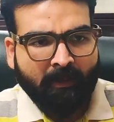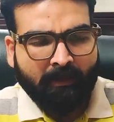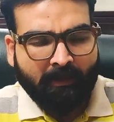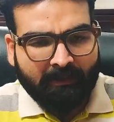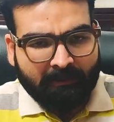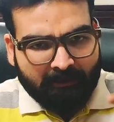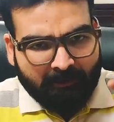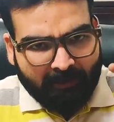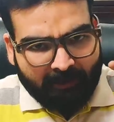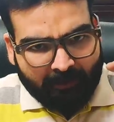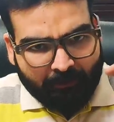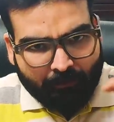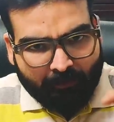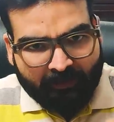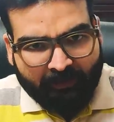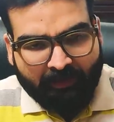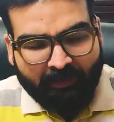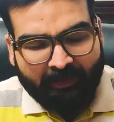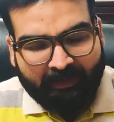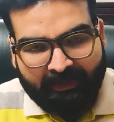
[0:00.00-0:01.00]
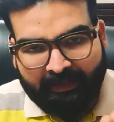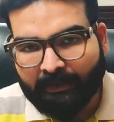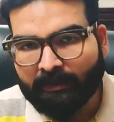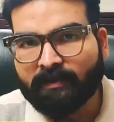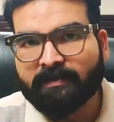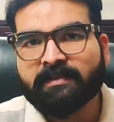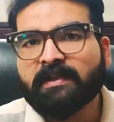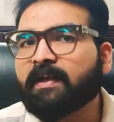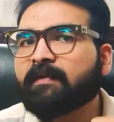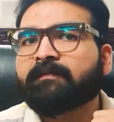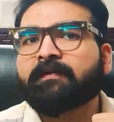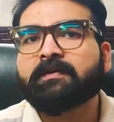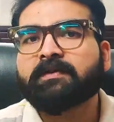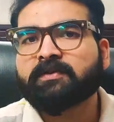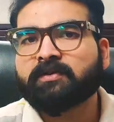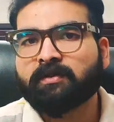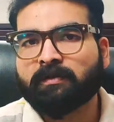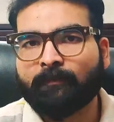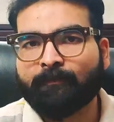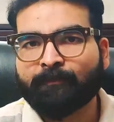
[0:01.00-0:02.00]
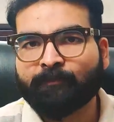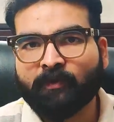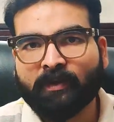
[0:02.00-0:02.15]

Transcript: continuous rigorous efforts.